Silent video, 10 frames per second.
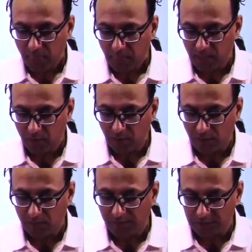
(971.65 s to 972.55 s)
then you
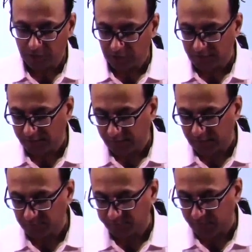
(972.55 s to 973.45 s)
can mention it
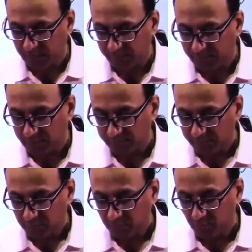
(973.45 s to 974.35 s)
as primary
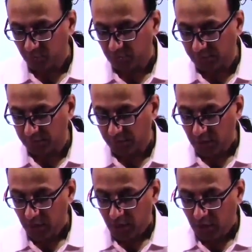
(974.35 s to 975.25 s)
oocyte.
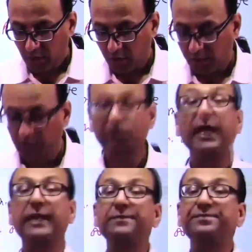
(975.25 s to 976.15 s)
Now
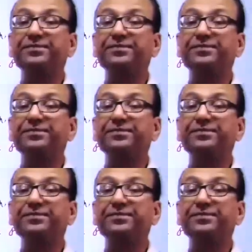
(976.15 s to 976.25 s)
understand,